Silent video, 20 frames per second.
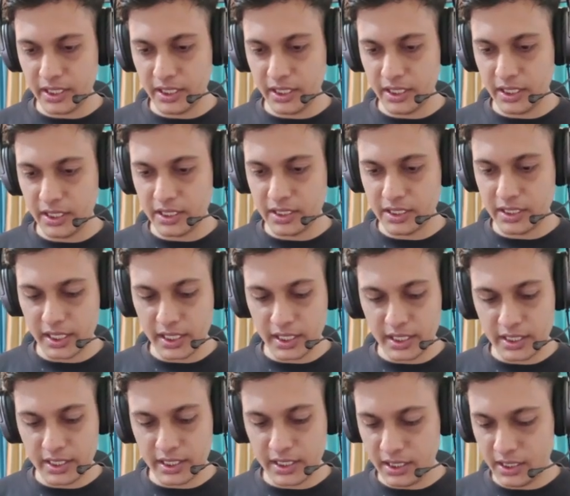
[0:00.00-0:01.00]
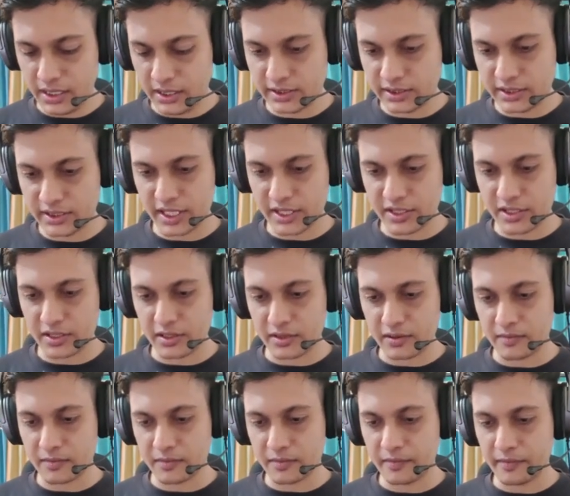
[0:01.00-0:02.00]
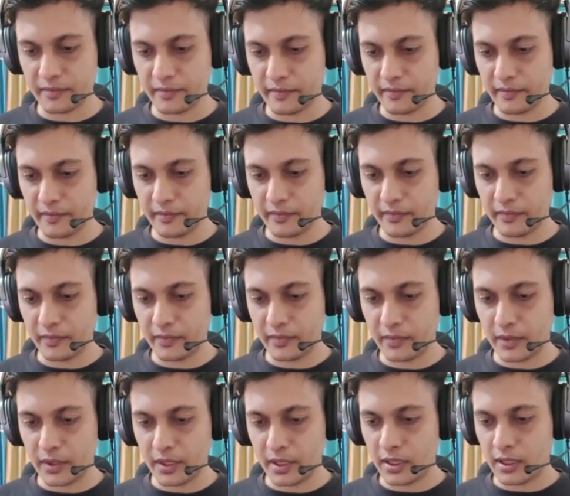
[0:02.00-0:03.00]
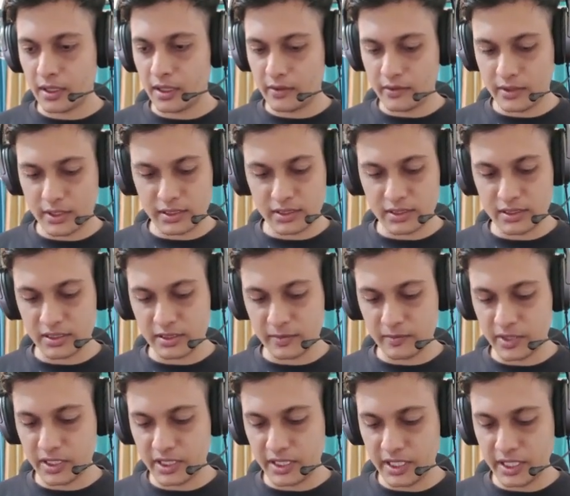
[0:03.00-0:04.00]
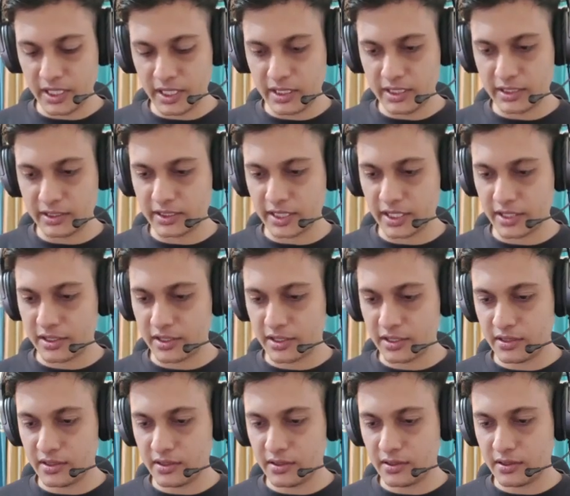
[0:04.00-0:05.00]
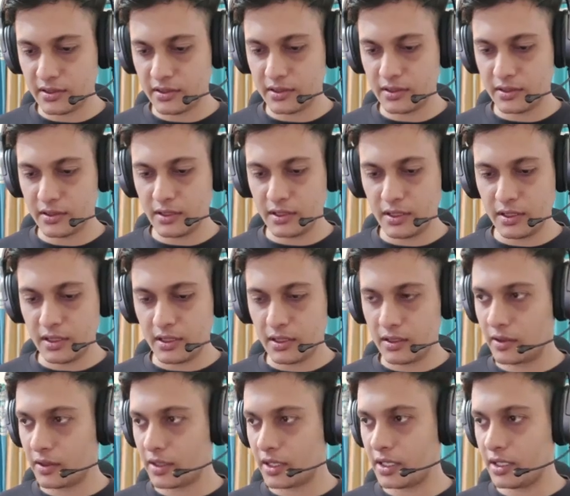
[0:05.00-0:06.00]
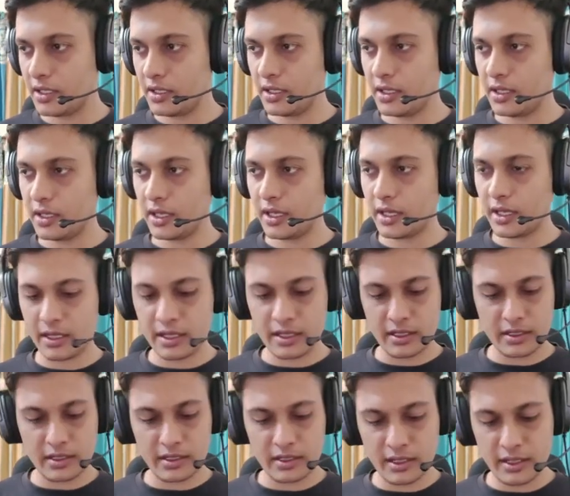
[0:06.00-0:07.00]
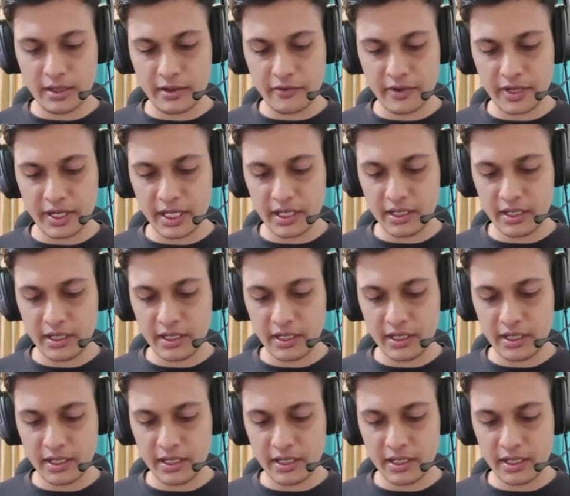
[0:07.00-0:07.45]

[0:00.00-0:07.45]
yield the session. I will just simply yield the session. Okay. And await